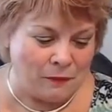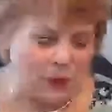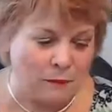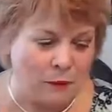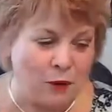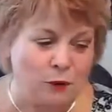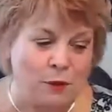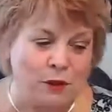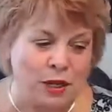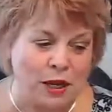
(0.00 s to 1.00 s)
They both
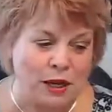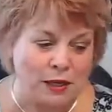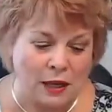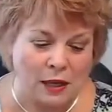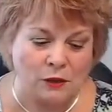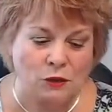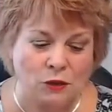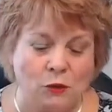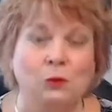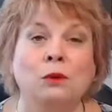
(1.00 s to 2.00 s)
pertain
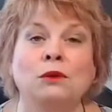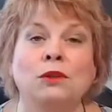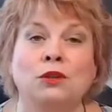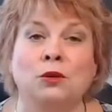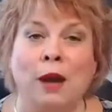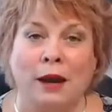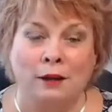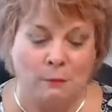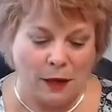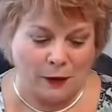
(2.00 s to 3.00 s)
to the
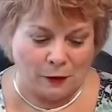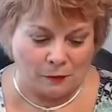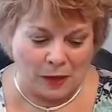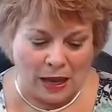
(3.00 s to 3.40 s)
direct mail,